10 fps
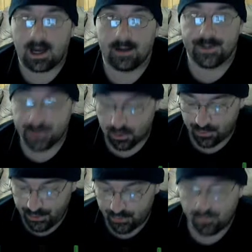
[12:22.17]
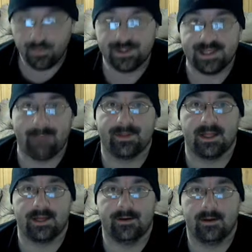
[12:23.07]
Show you
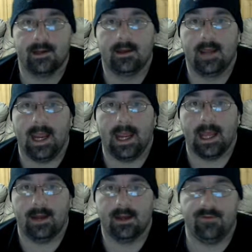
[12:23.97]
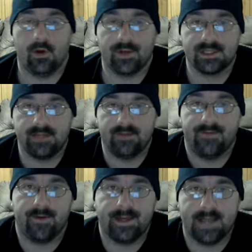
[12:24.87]
Zeppelin, and notice in the
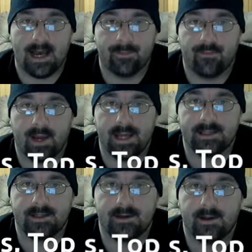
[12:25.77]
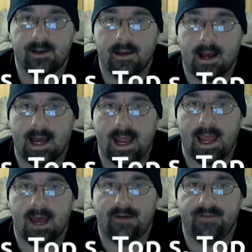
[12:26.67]
very top right I
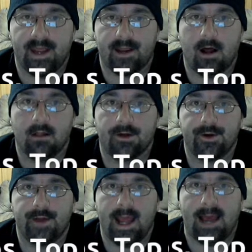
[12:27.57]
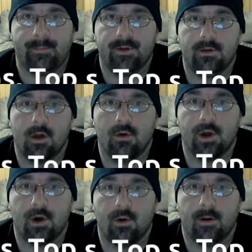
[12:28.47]
have a colored Apple
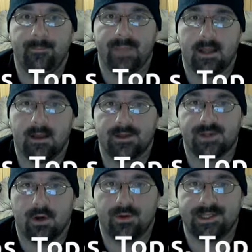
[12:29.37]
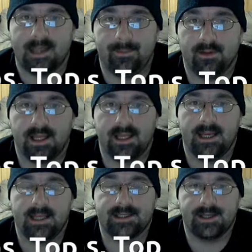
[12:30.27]
logo. So Zeppelin
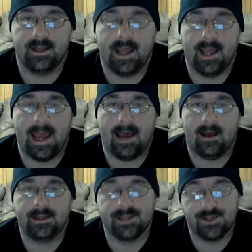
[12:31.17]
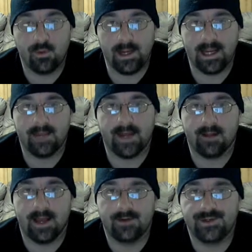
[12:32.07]
is a tweak that
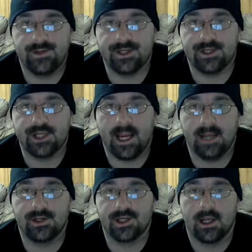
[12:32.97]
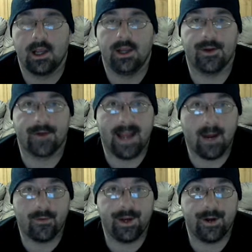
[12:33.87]
allows you to change your
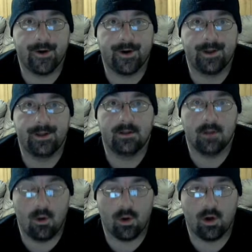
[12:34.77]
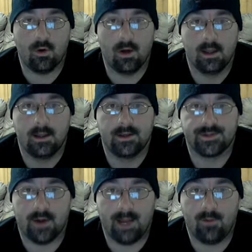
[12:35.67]
carrier logo.
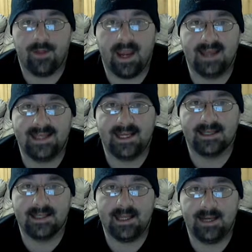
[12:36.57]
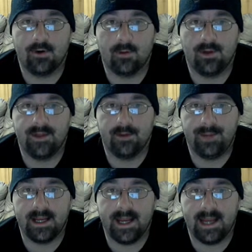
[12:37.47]
So I'm with AT&T. Normally there'd
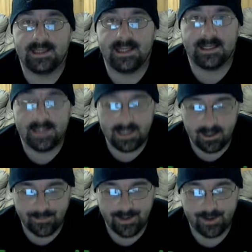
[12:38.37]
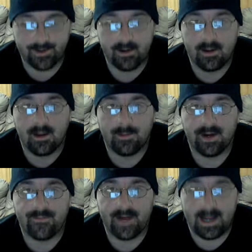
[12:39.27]
be an AT&T up there,
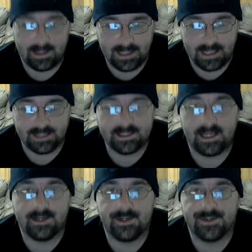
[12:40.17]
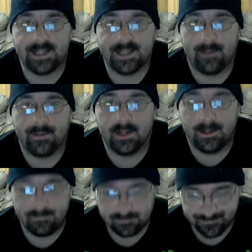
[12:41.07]
but if I take us into
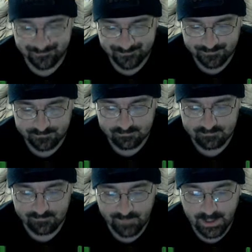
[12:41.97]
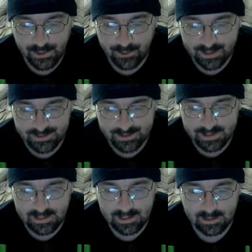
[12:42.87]
Zeppelin, you can
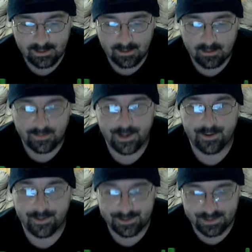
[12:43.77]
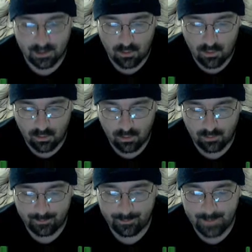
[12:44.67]
see there is a whole
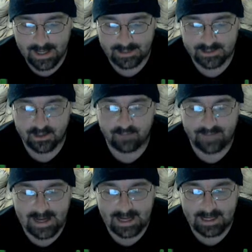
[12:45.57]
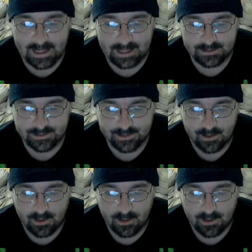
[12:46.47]
mess of icons